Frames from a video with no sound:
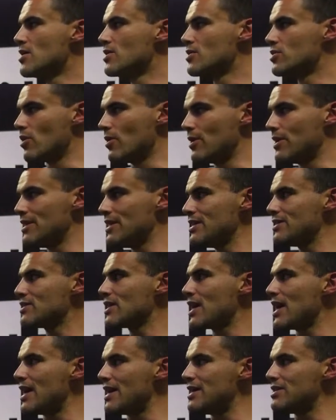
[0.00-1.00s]
So in
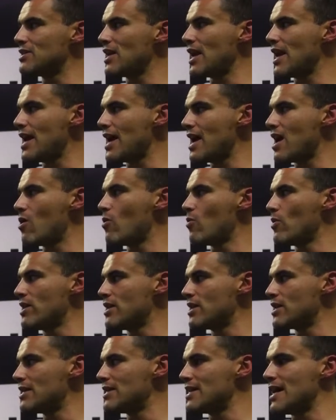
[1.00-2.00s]
this case, how we
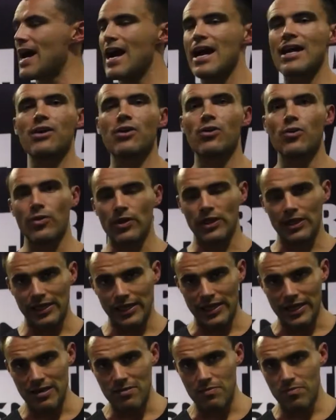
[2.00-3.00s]
can
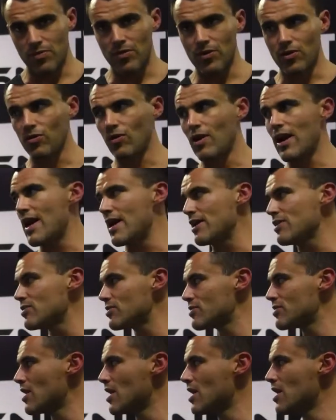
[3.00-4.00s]
adequately
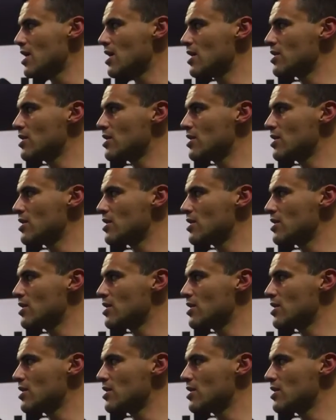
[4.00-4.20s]
progress